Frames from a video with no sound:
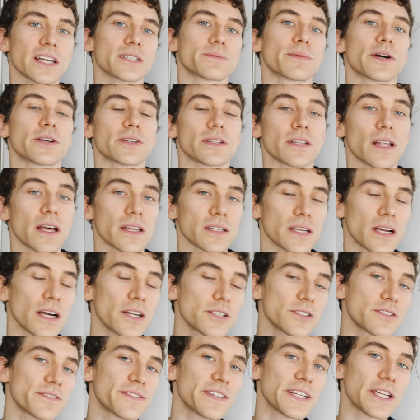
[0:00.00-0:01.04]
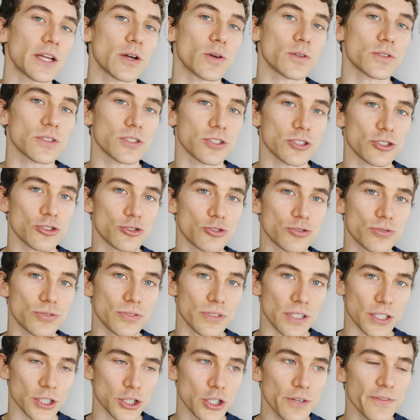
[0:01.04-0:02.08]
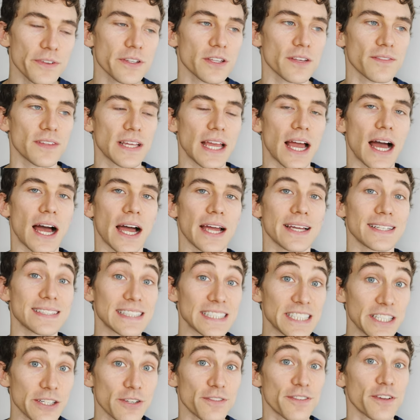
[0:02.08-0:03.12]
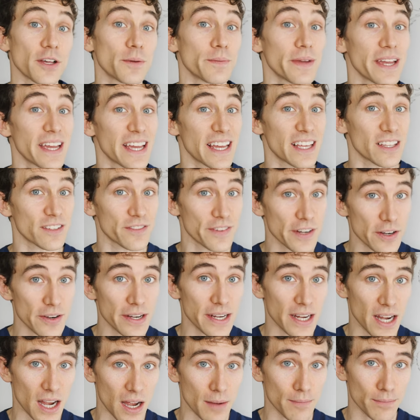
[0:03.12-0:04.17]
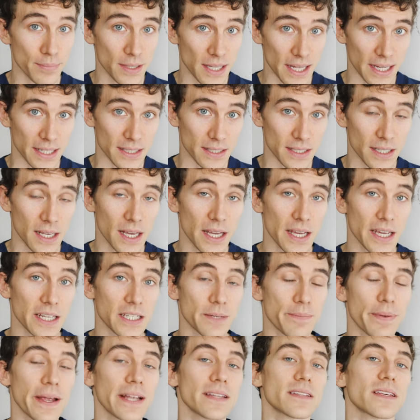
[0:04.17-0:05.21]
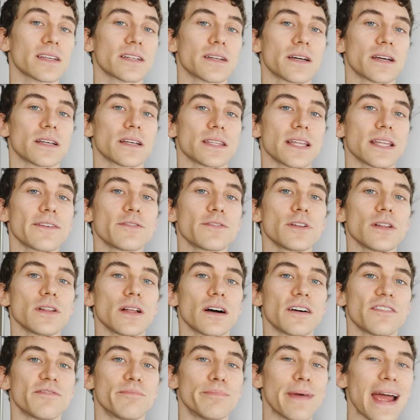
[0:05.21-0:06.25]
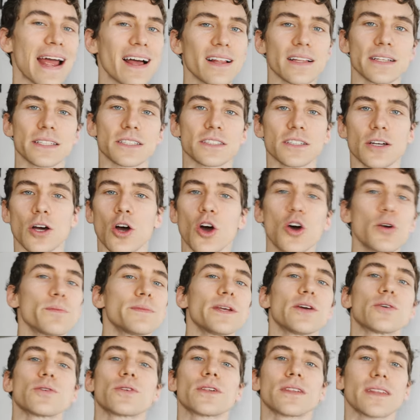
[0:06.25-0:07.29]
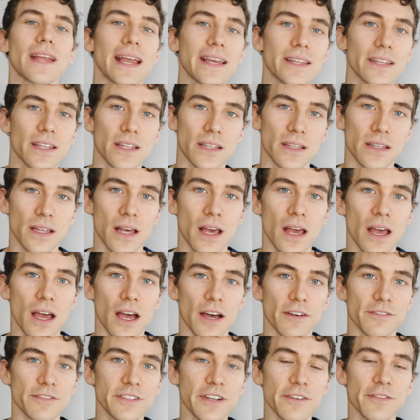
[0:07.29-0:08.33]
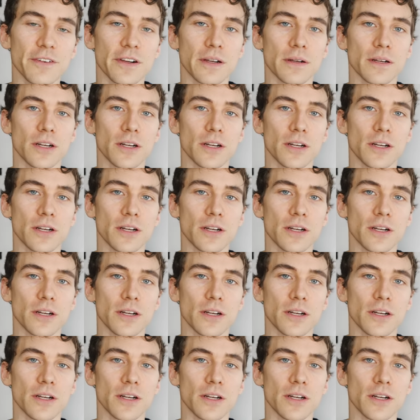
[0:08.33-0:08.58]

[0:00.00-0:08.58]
about in a lot of other videos, the surface of the eye and the tear film is very complex. It depends on a level of balance, a homeostasis of different